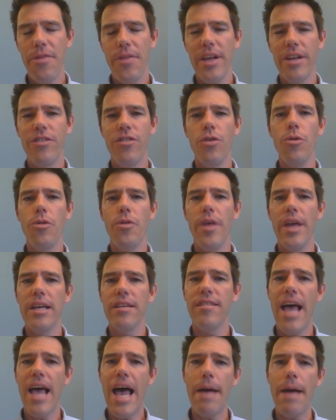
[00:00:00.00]
I think two
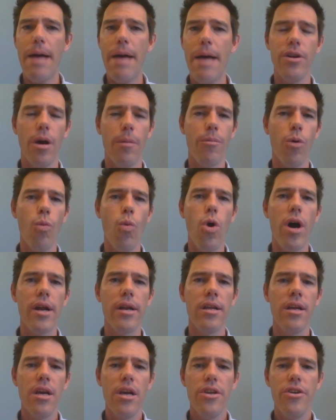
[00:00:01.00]
things happened. Number
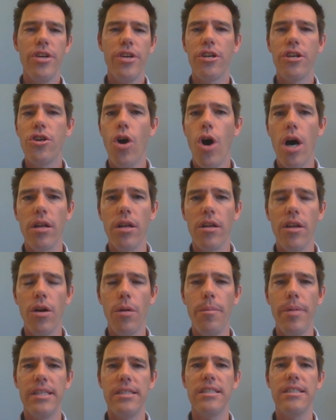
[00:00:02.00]
one, get caught a
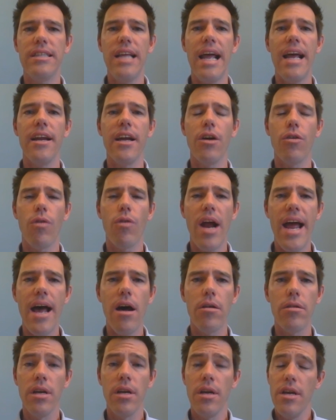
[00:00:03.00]
little bit standing
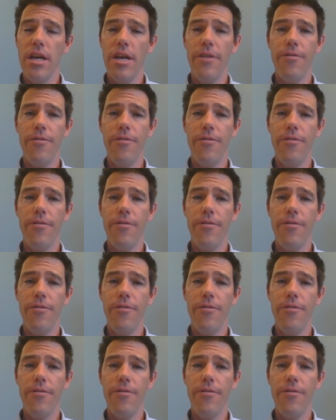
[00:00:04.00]
around